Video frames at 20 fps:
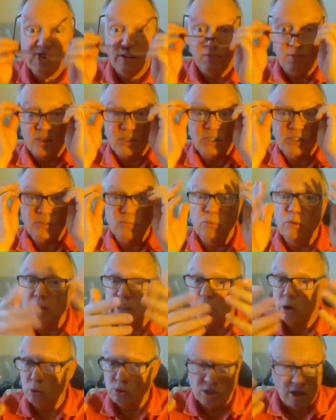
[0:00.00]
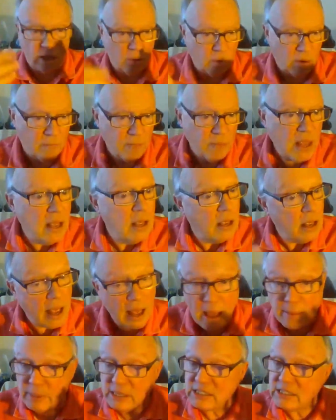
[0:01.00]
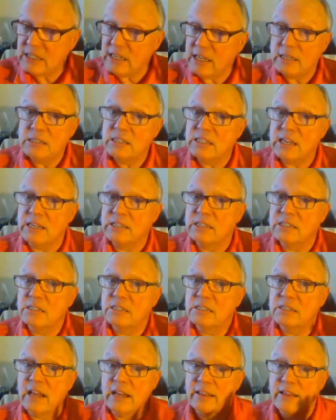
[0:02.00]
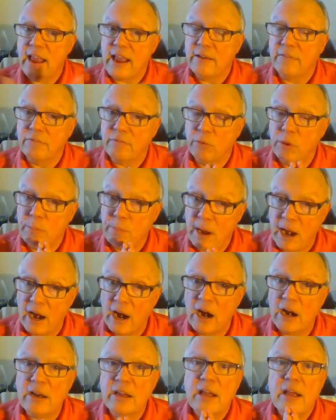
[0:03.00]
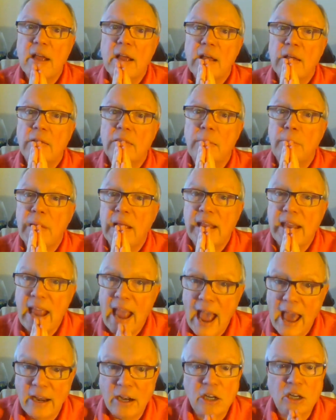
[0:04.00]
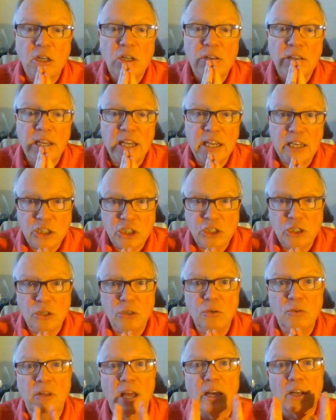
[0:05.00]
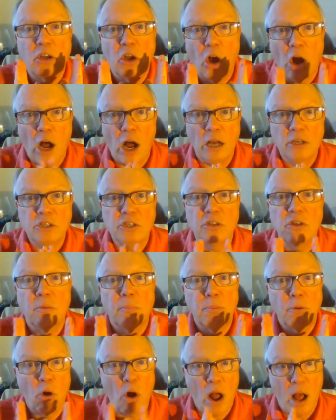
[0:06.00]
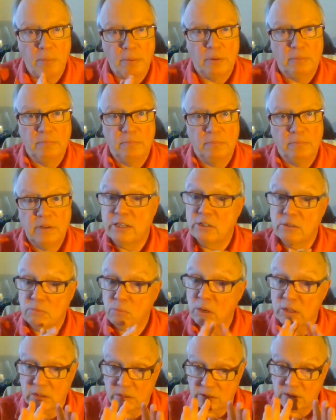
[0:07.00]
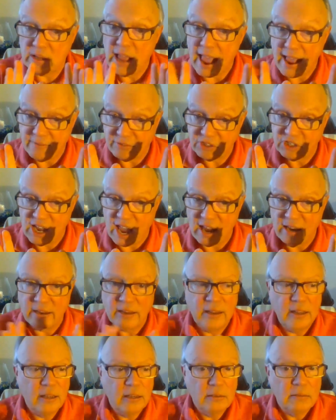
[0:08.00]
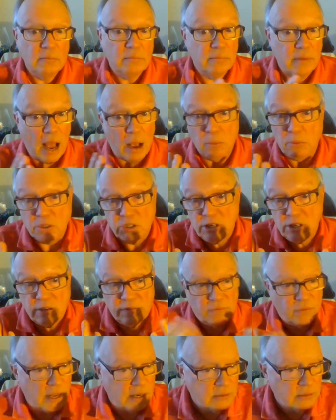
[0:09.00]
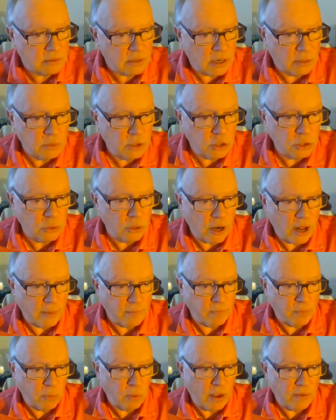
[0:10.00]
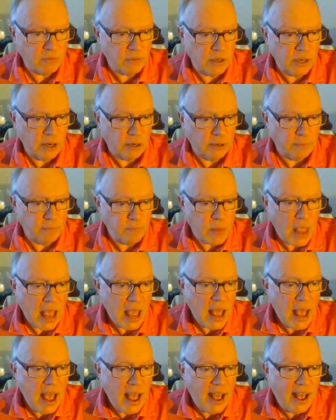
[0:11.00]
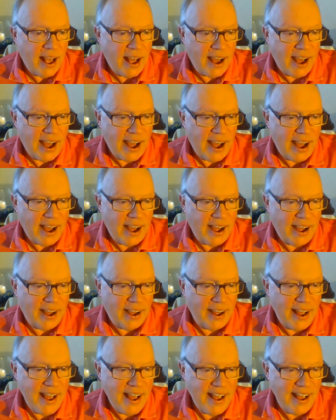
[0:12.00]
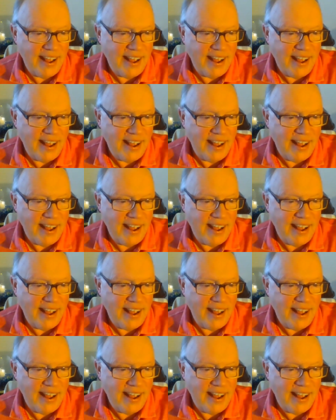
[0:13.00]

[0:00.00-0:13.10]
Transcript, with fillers: to see if this really goes anywhere. MSC insists that they have repaired the mechanical issue that caused the problem. That's what they've said. Now we'll see if that comes true or not. We'll have to hear it. Uh,